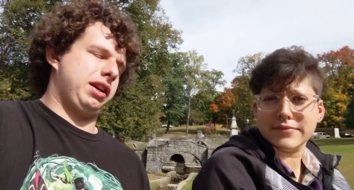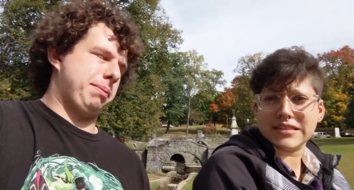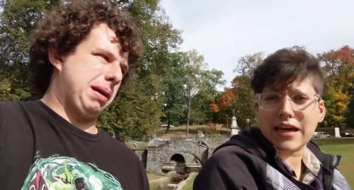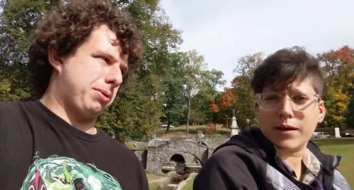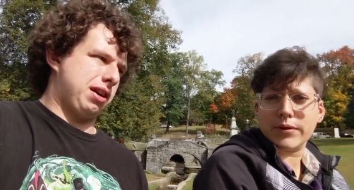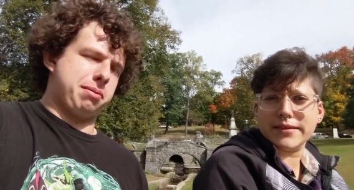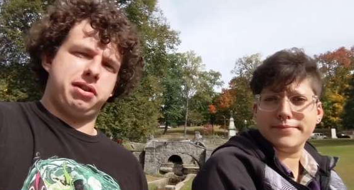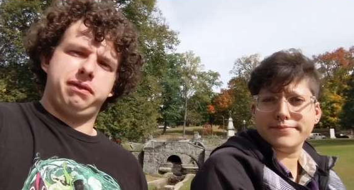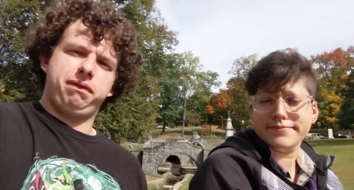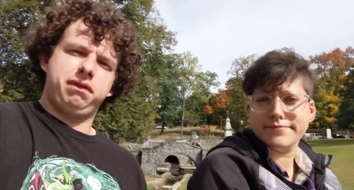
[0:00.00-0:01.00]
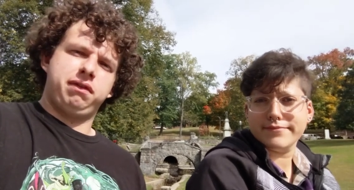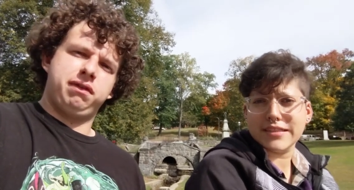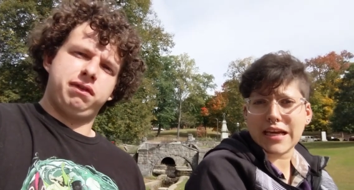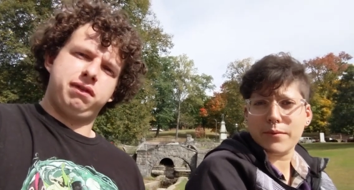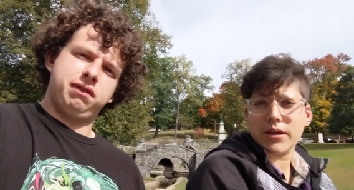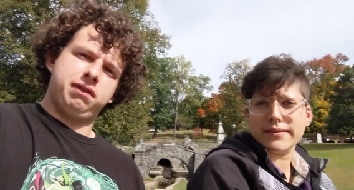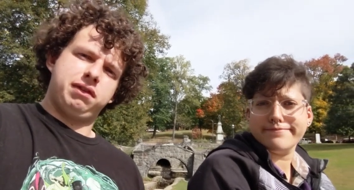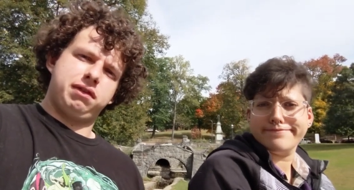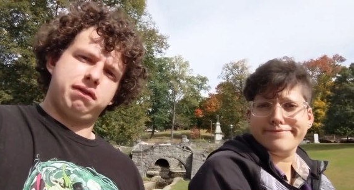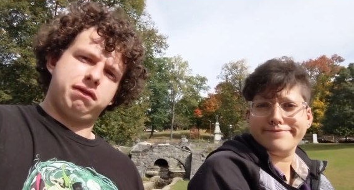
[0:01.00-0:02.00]
Speaker 1: only on paper a hybrid.
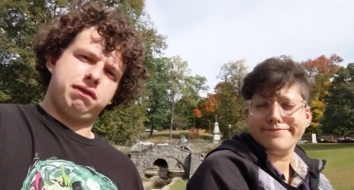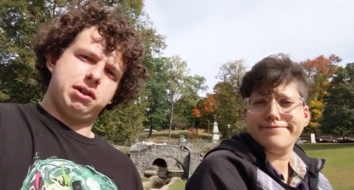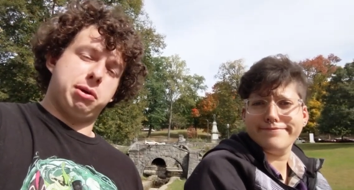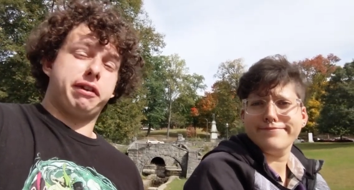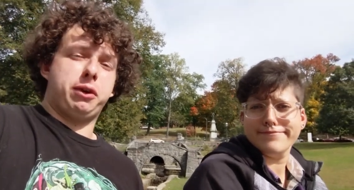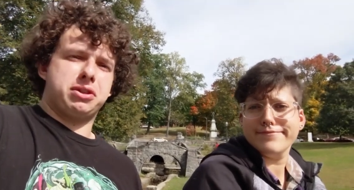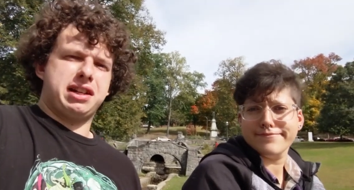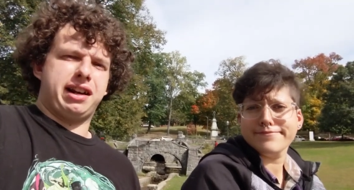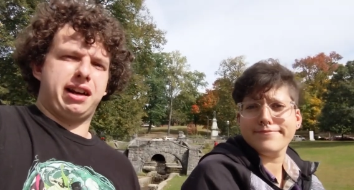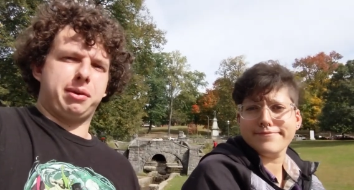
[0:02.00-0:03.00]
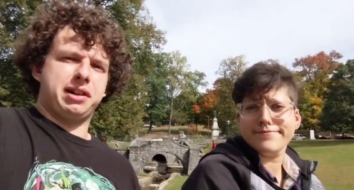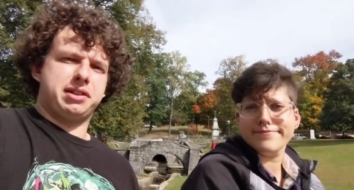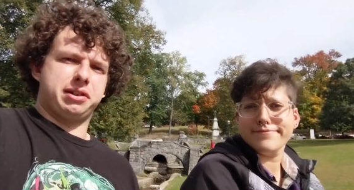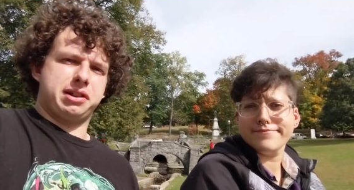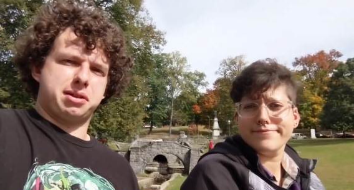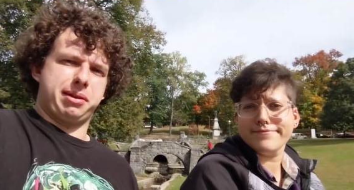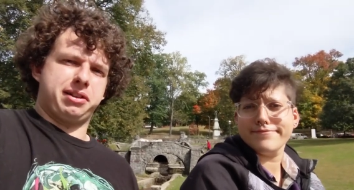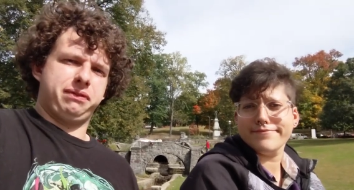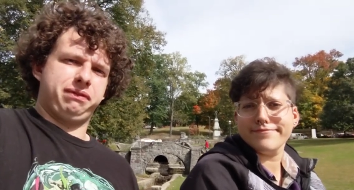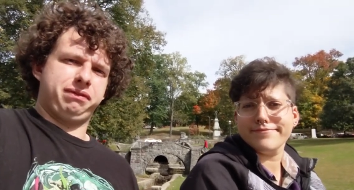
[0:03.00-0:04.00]
Well, the Volt's dead anyway, so it doesn't
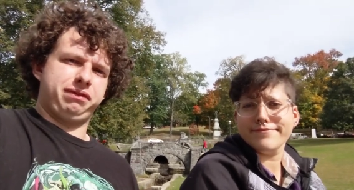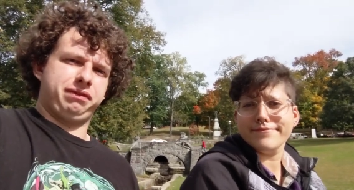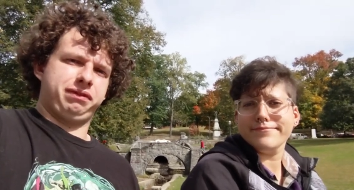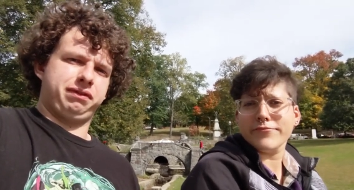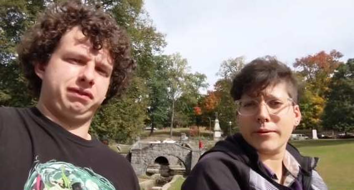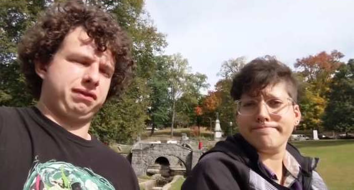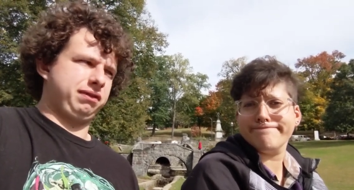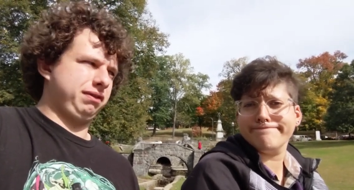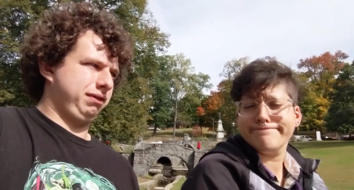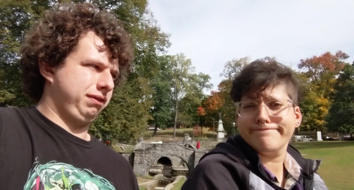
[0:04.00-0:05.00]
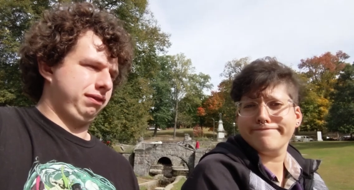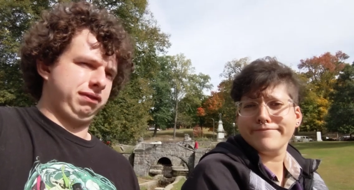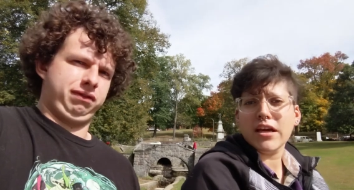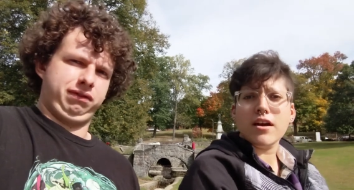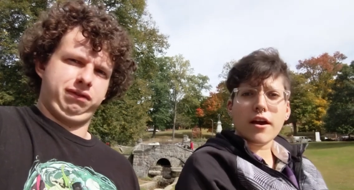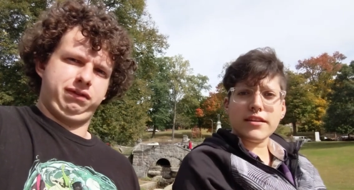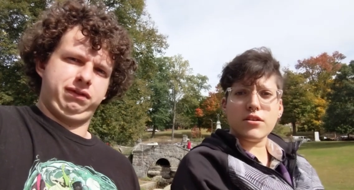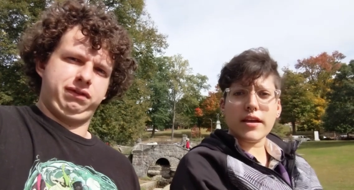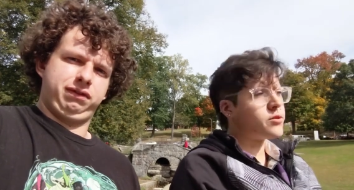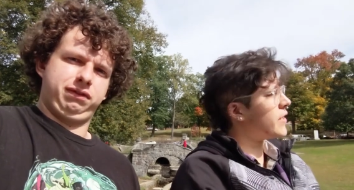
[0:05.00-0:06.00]
matter. Right.
Speaker 2: Alrighty,
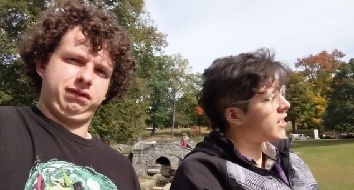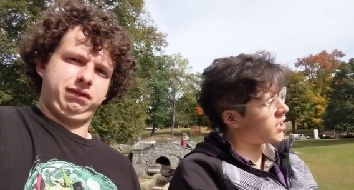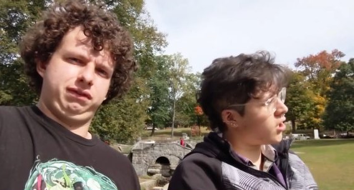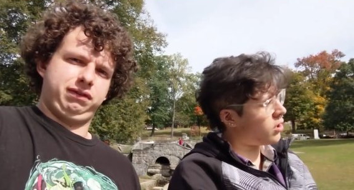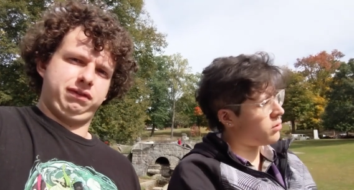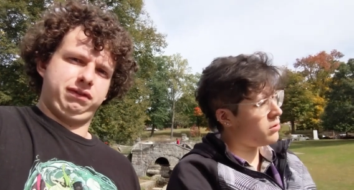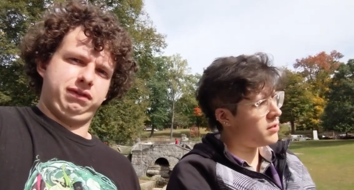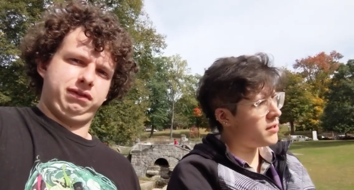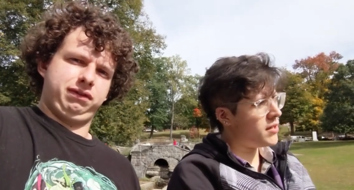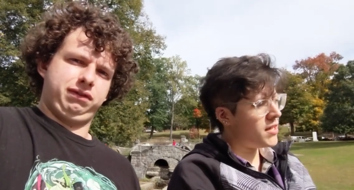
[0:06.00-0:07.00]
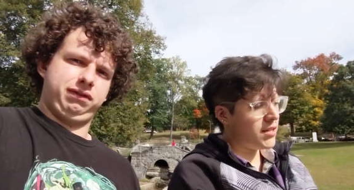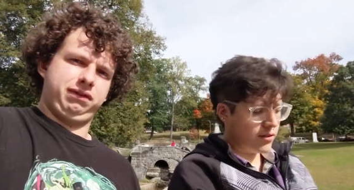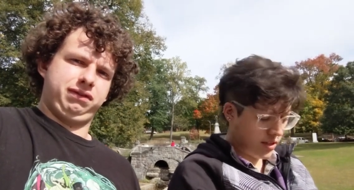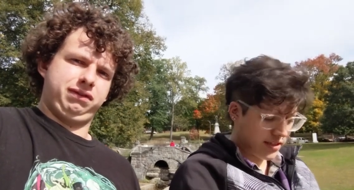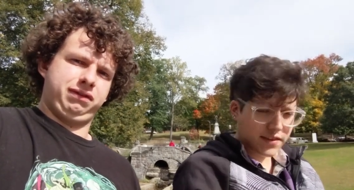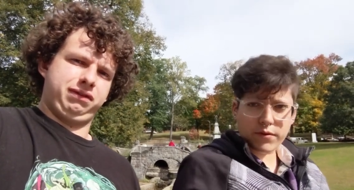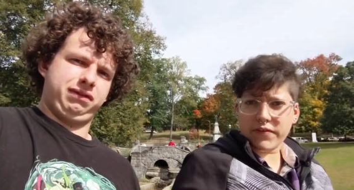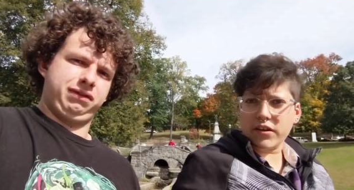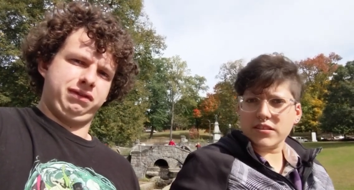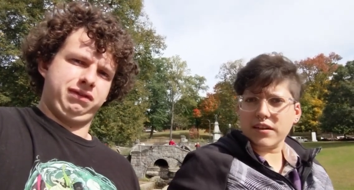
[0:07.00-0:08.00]
so yeah, so we're gonna go because I think
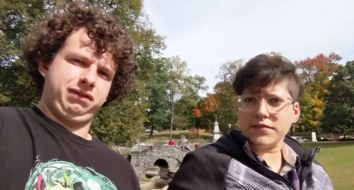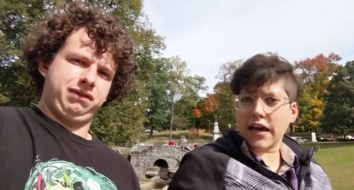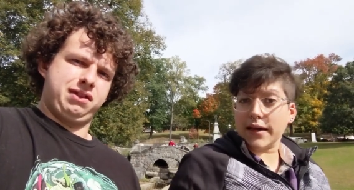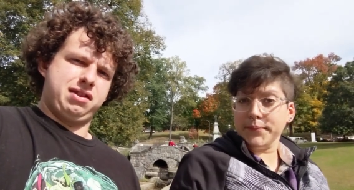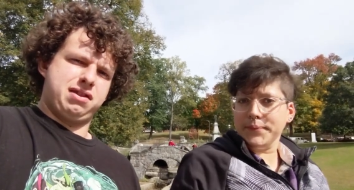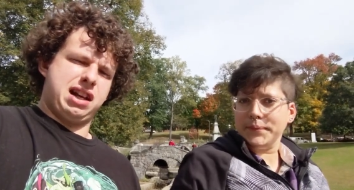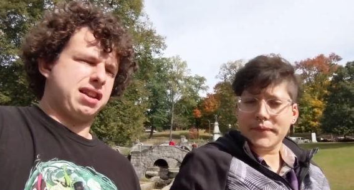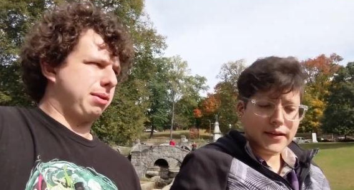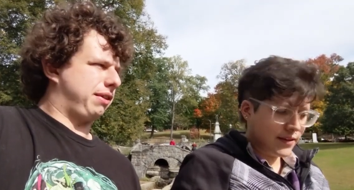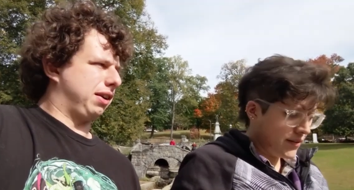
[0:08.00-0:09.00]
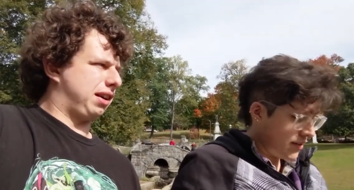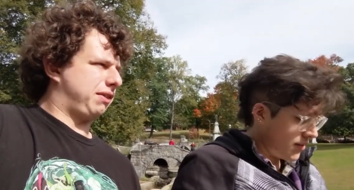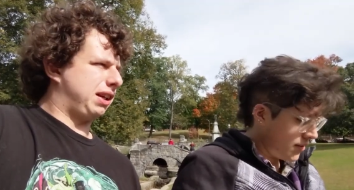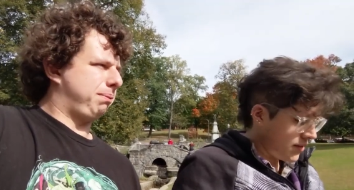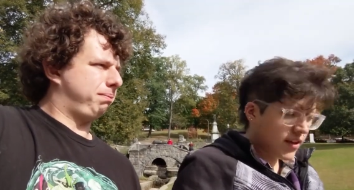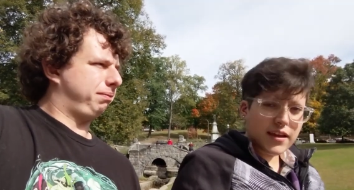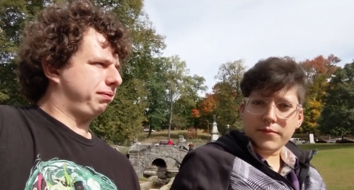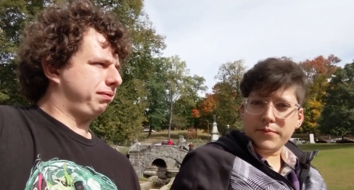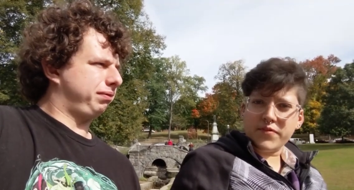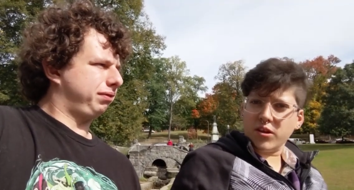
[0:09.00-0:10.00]
we've killed enough time.
Speaker 1: I think we killed enough time.
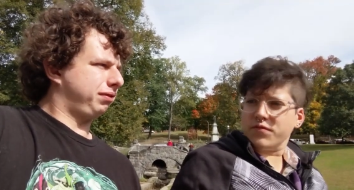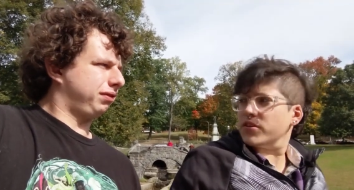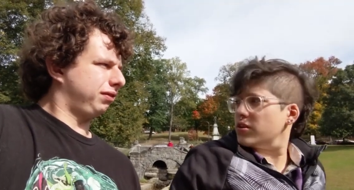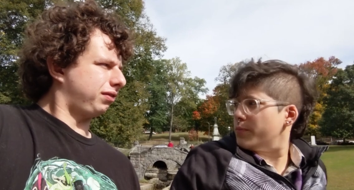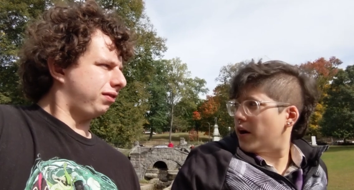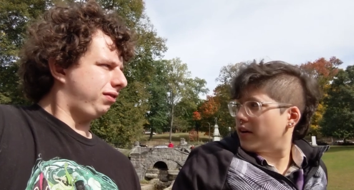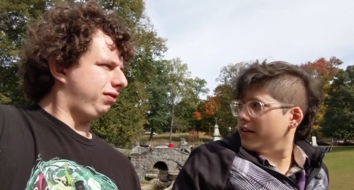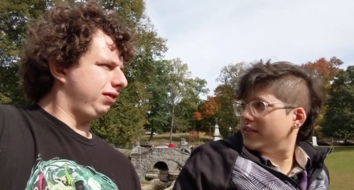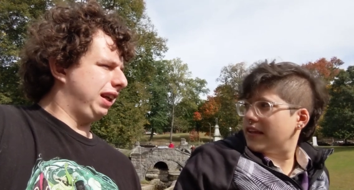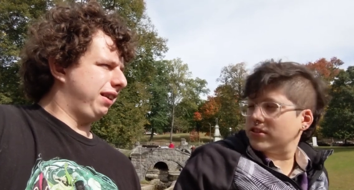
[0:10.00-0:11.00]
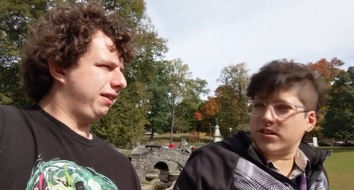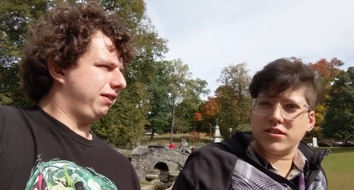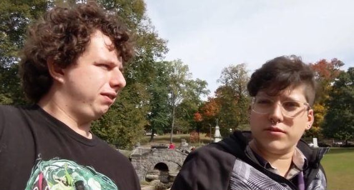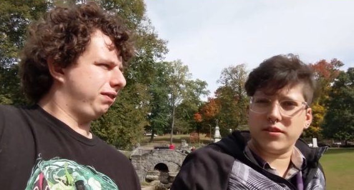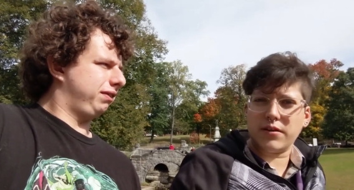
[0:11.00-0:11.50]
Speaker 2: And a beautiful little park that took us a